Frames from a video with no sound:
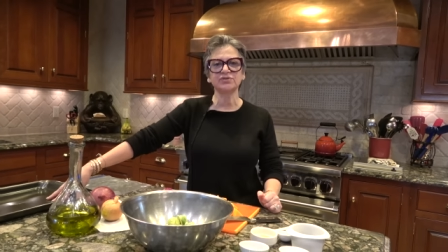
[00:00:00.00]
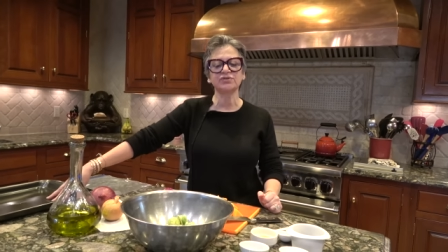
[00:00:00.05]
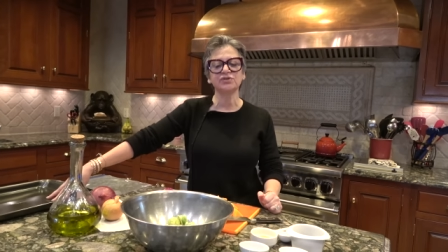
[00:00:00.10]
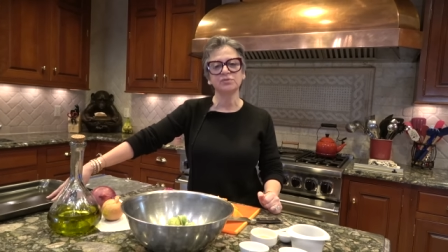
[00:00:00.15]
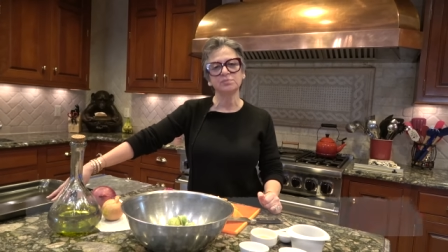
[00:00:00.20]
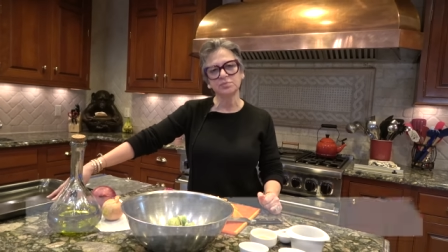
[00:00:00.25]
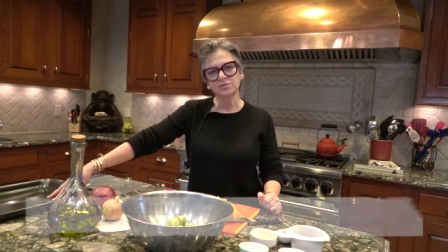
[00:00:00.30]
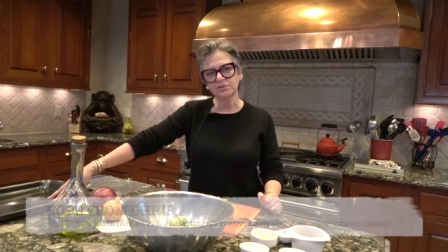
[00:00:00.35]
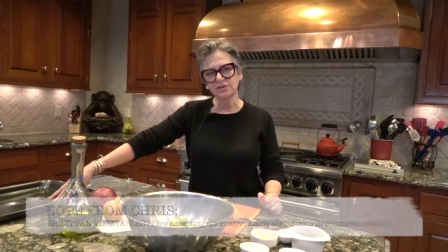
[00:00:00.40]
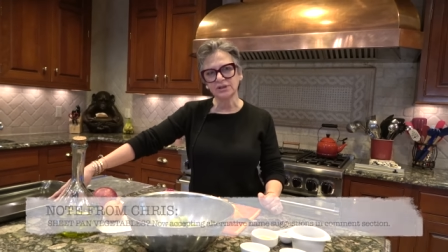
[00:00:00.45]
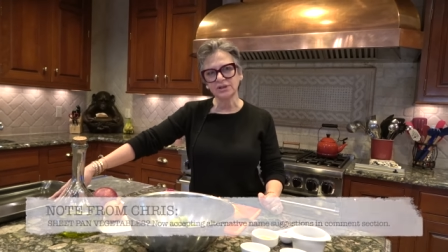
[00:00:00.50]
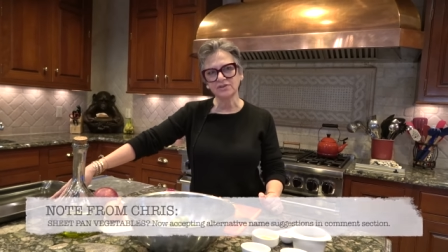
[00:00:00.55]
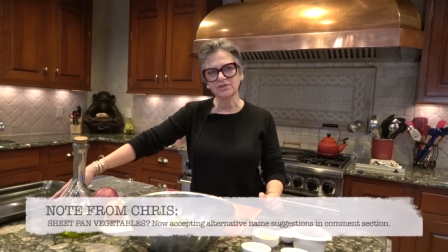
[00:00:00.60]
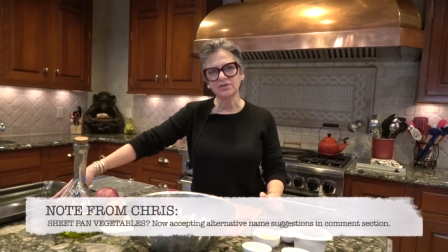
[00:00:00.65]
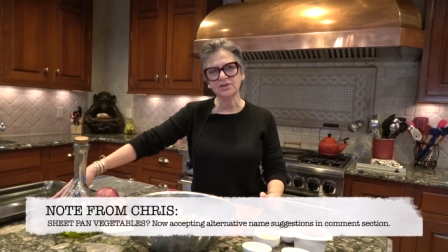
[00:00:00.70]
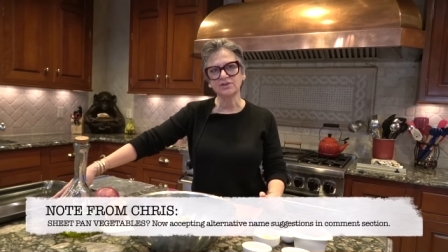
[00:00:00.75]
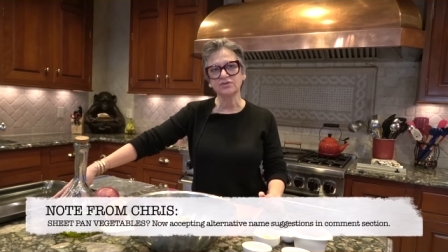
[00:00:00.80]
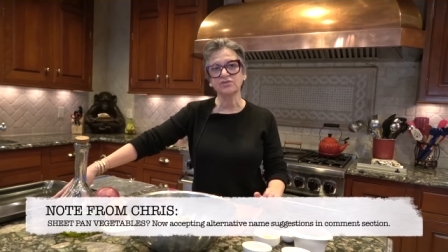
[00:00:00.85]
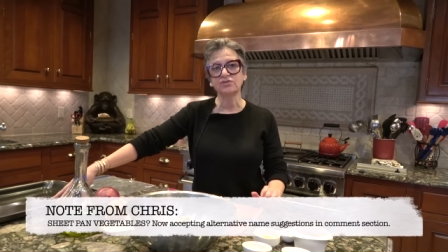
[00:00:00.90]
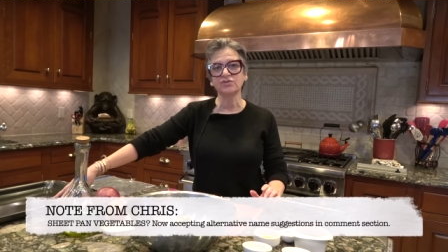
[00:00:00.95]
Super
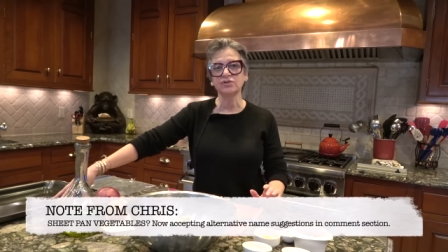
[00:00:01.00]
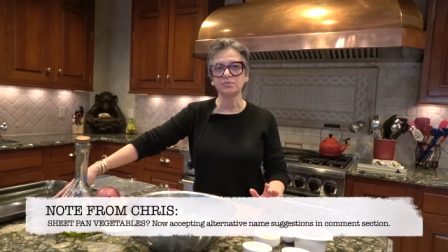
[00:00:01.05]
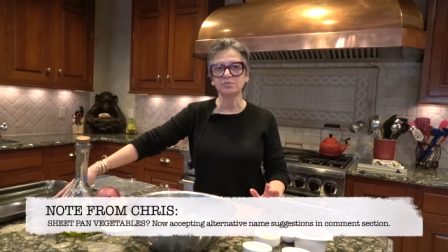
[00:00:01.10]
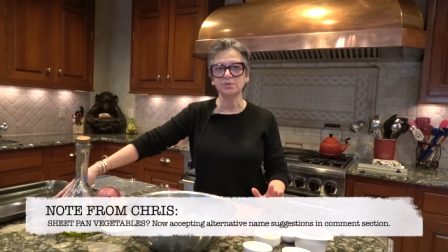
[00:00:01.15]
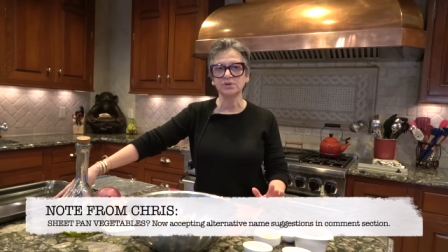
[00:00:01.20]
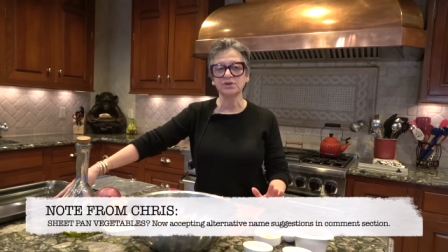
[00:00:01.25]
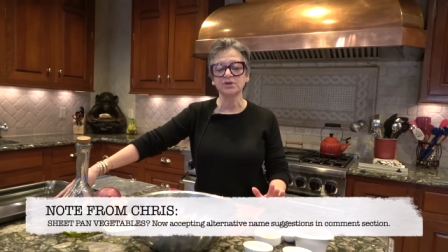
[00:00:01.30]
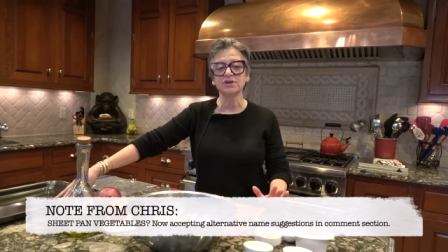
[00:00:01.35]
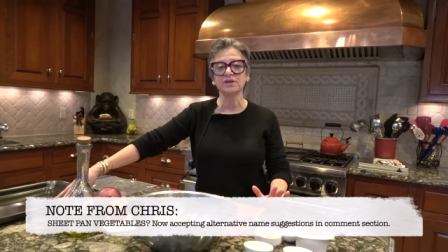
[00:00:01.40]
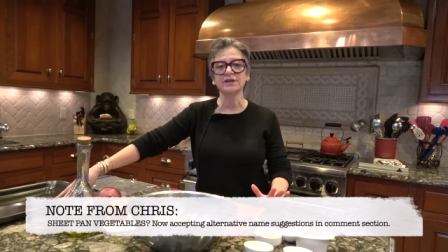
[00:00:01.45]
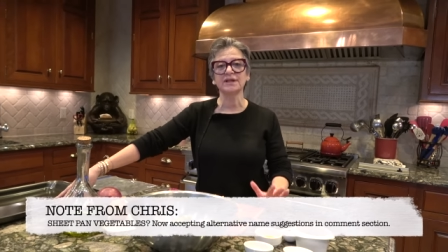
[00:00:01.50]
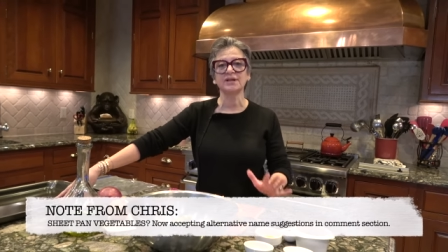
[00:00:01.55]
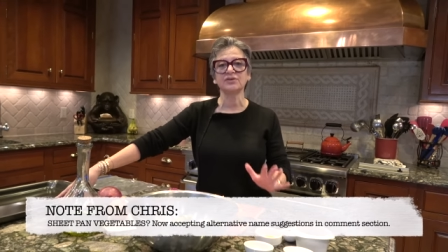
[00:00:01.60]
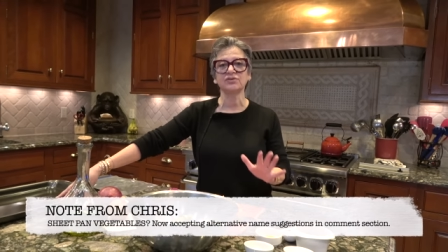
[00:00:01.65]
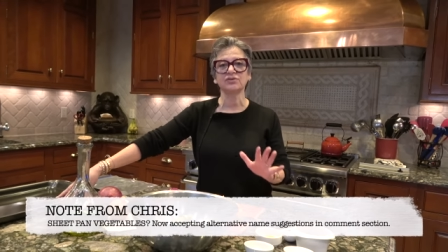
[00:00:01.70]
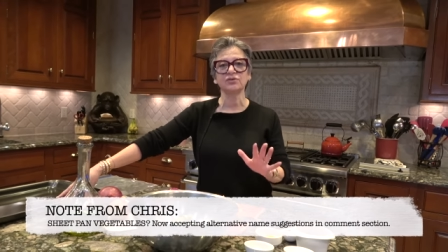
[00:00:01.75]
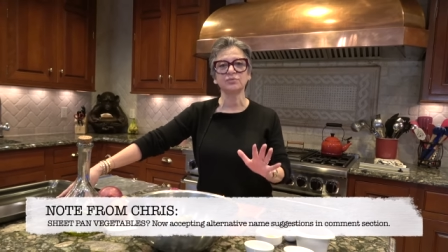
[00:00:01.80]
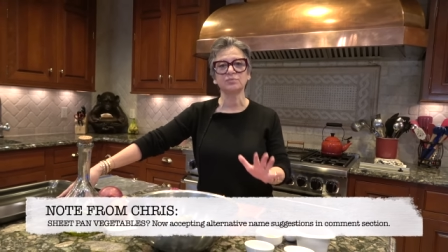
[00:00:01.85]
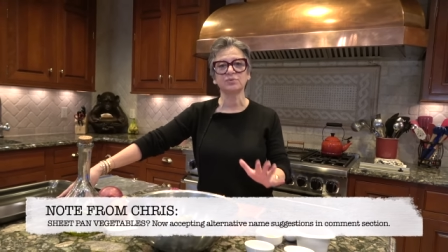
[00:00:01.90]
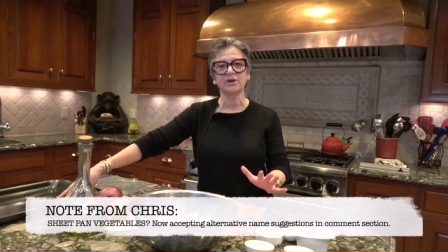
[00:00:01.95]
easy, super good,
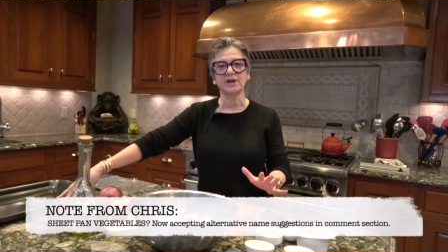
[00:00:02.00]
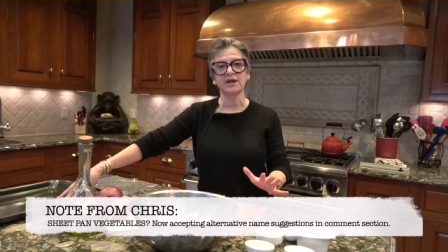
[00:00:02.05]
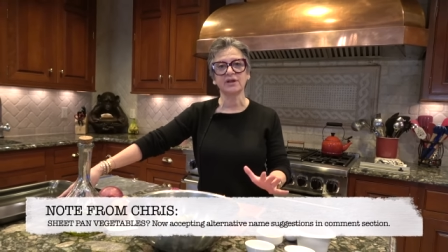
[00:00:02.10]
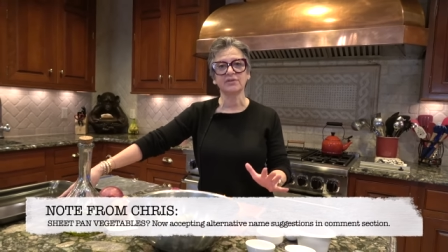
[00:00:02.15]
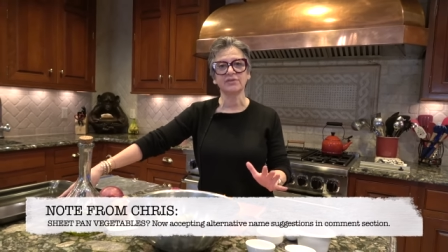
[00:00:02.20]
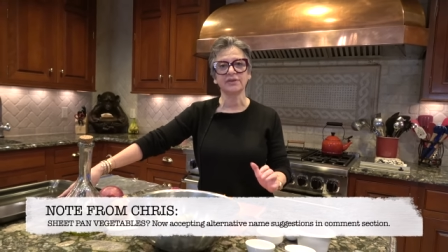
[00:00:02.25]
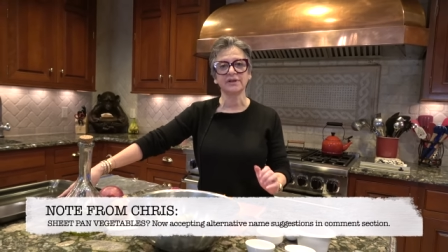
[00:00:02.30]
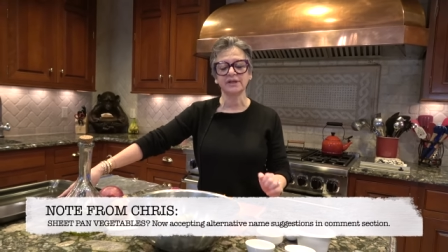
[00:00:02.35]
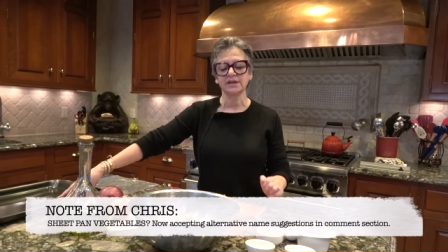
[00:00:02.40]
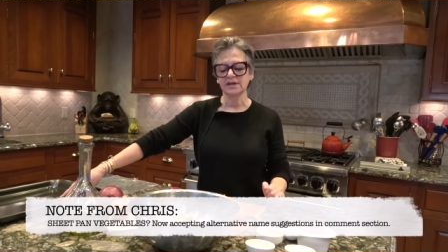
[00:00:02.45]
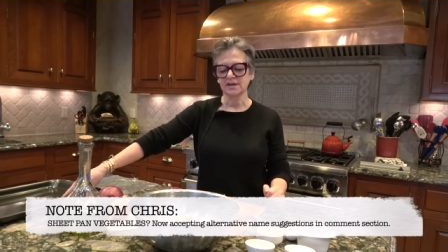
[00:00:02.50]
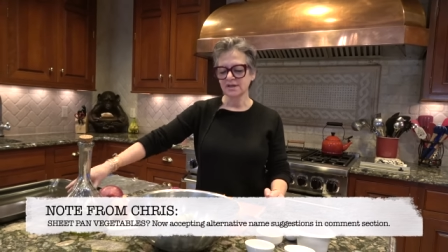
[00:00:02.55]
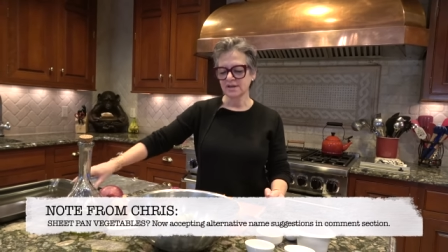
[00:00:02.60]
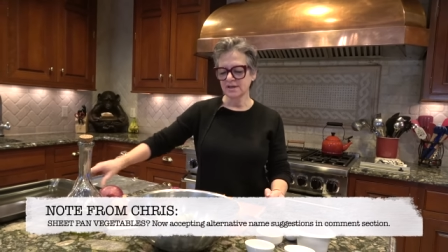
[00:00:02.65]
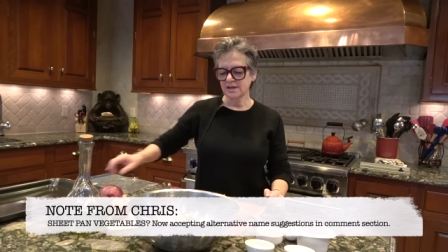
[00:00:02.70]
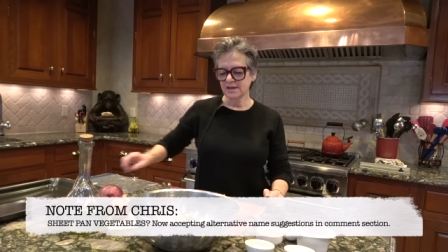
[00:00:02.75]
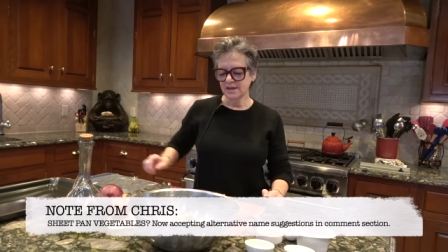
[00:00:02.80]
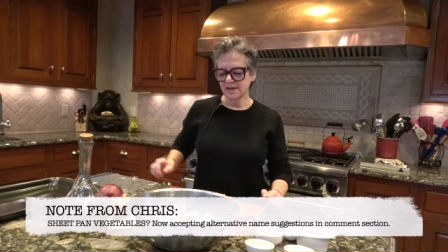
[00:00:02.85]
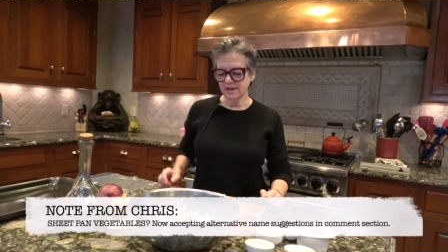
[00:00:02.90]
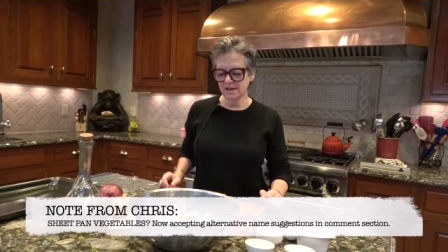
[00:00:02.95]
and super healthy.
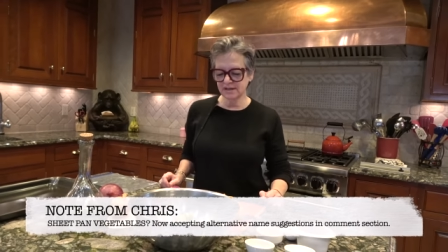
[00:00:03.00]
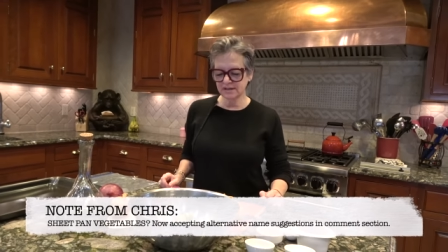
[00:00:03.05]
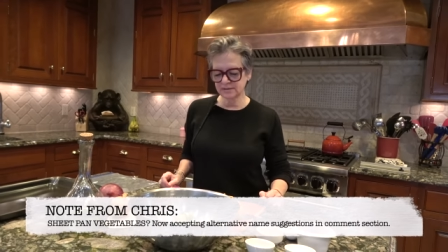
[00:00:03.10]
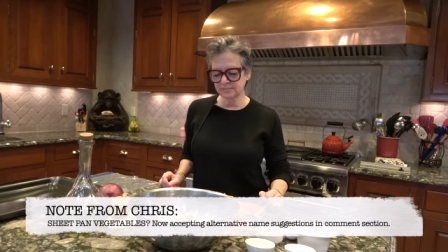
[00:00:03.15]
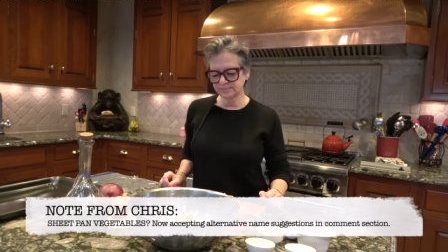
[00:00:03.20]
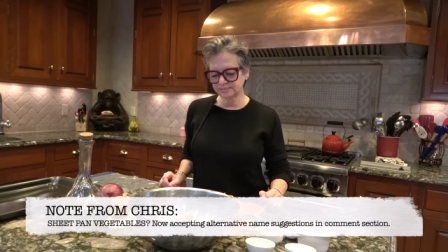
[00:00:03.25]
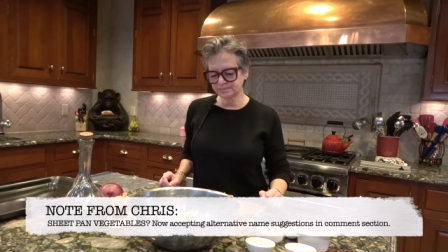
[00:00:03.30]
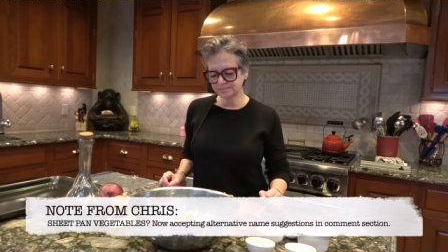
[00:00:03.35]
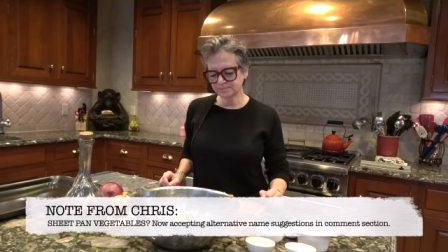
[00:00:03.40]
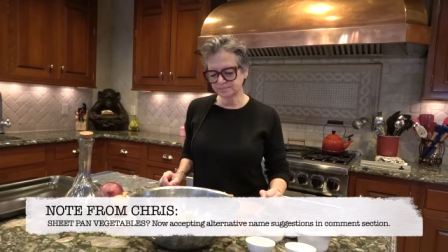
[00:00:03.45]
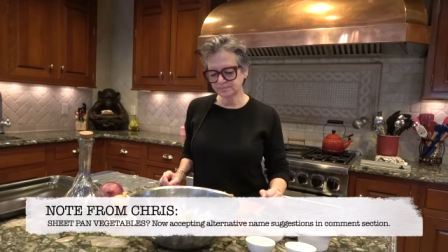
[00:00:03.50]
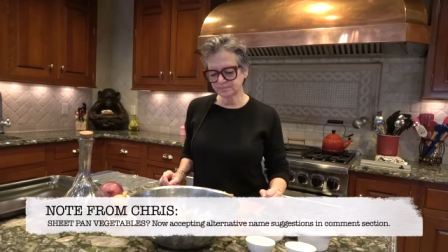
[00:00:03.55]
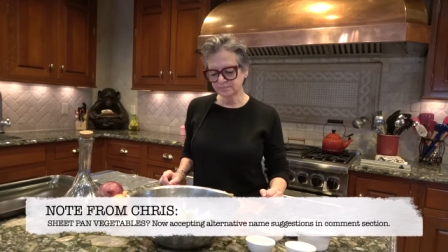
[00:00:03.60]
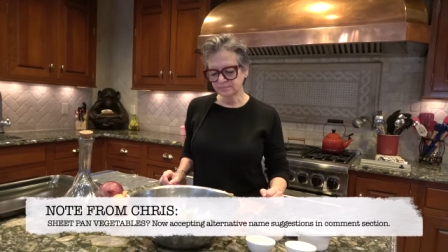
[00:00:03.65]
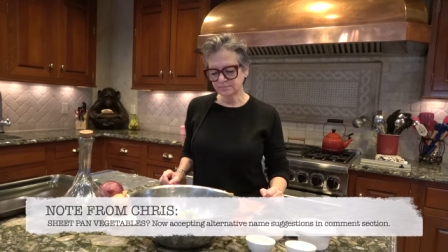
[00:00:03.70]
Um,